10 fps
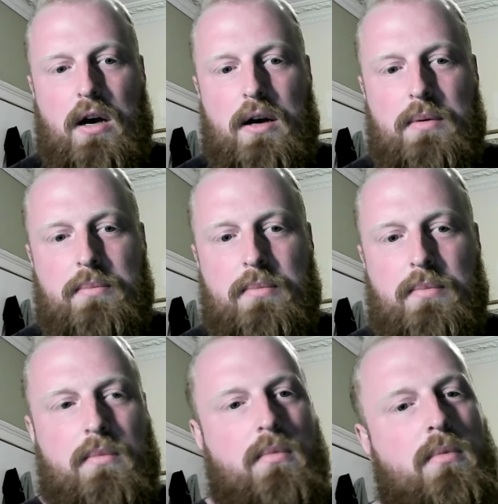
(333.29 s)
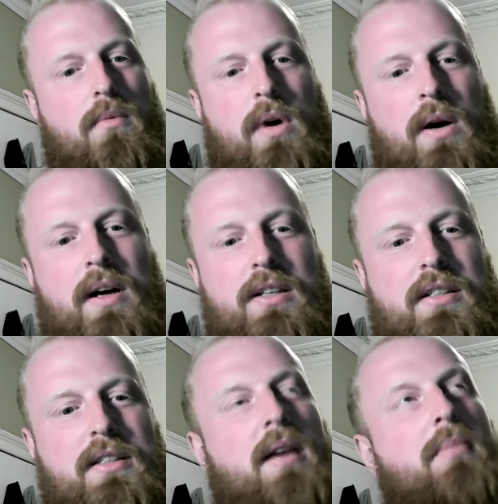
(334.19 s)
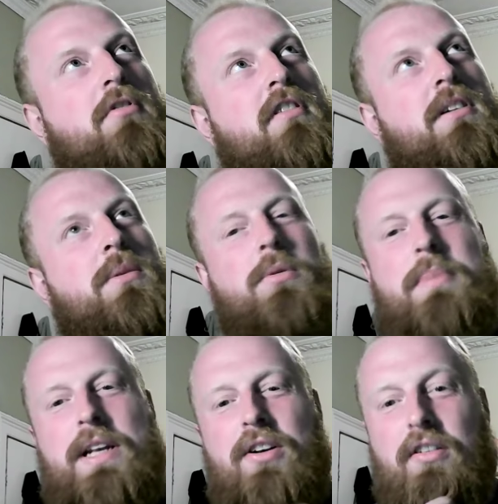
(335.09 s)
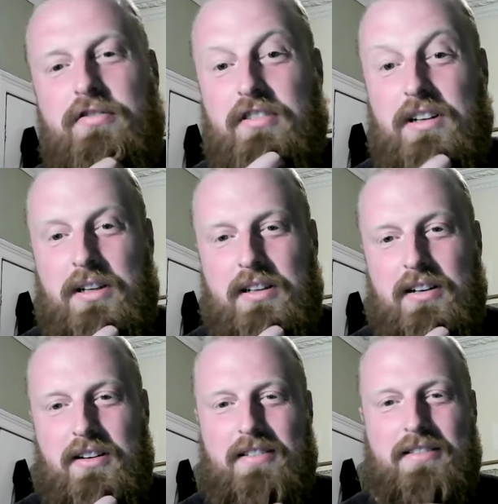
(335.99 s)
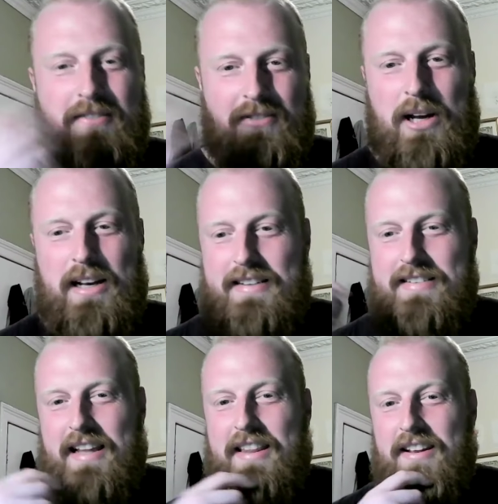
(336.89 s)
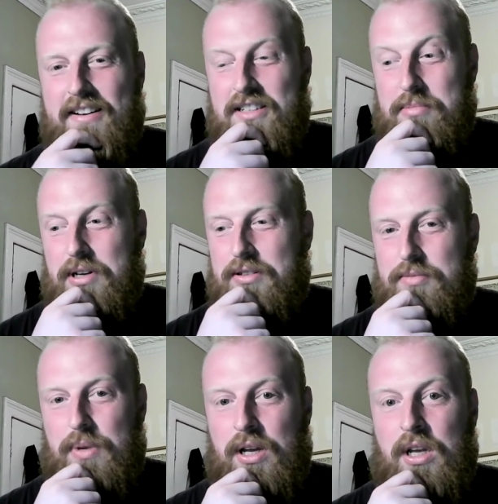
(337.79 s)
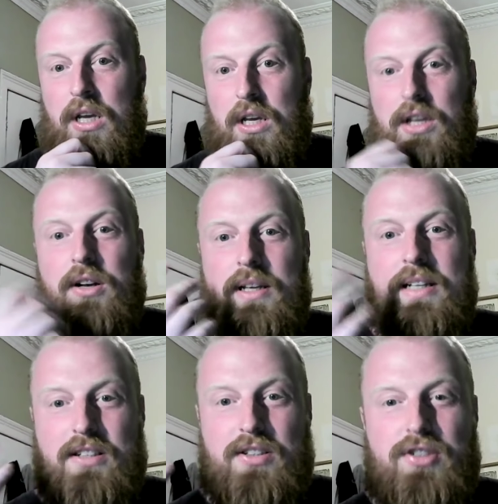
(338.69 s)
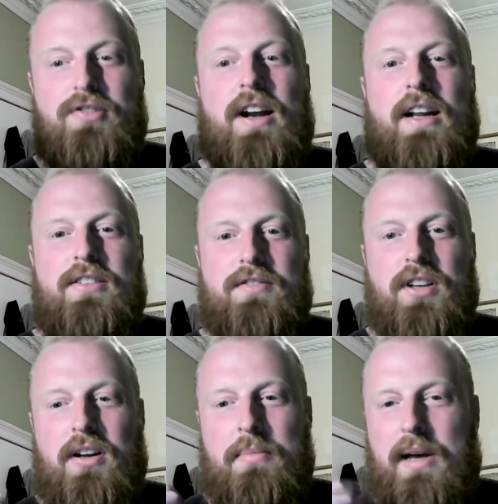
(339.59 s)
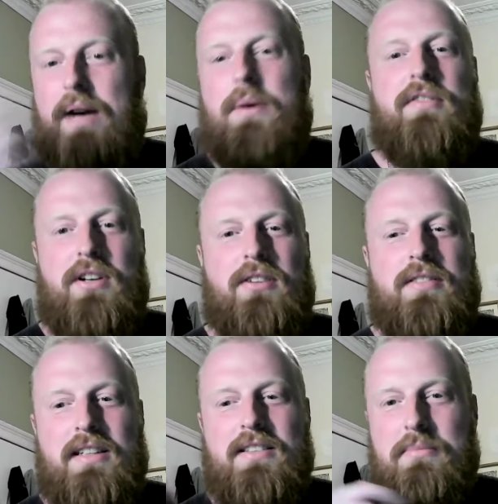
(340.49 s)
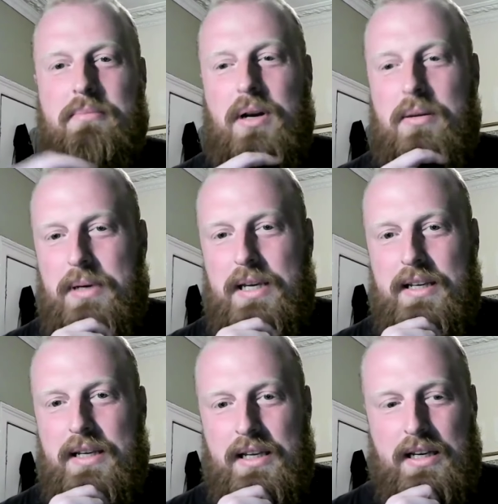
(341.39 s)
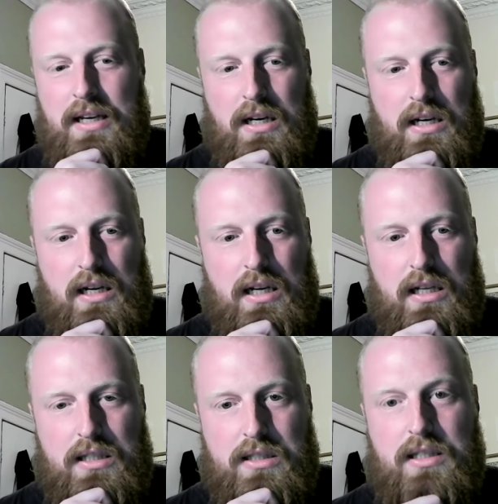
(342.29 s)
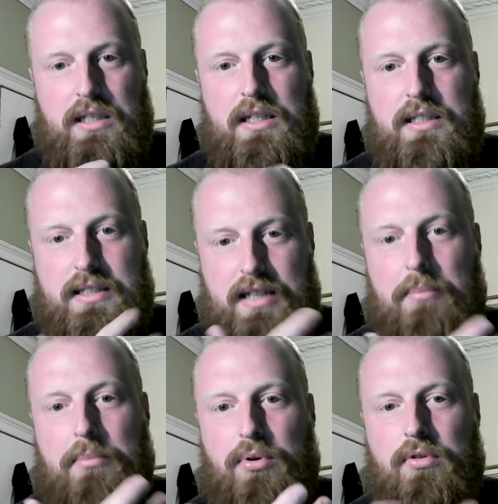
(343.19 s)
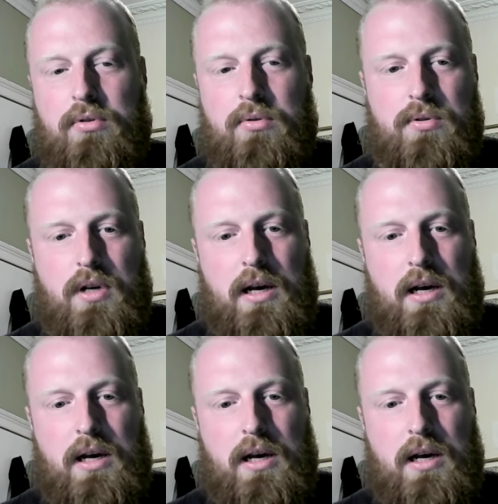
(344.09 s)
Well, actually, temporary would be not very well extended, I suppose, but it's a stretch of time, however long that might be, is the temporal.